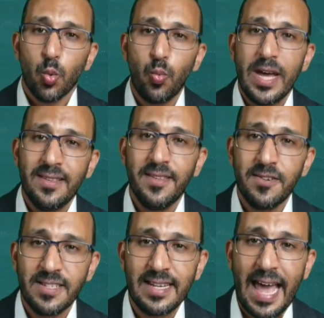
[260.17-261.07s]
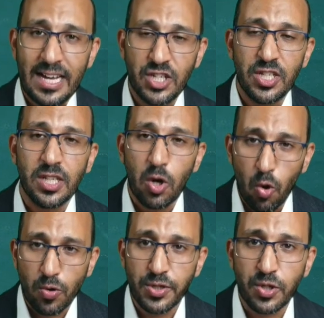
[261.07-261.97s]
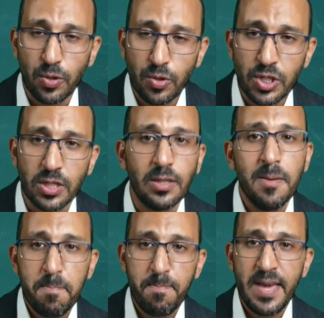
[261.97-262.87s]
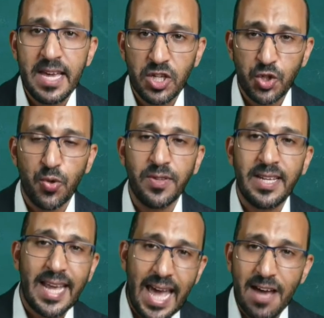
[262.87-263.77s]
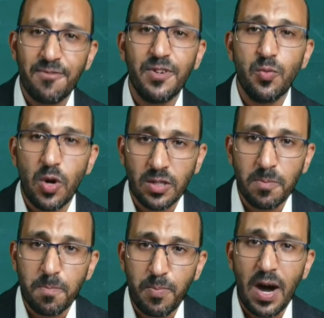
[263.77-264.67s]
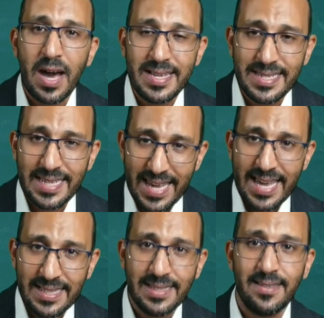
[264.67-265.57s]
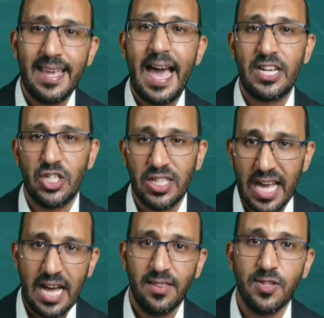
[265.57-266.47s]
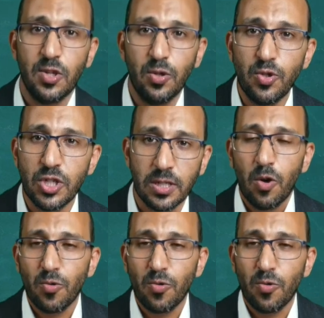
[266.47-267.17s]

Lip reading: When there is an action or a solution, make sure that everyone buys in the action and the solution.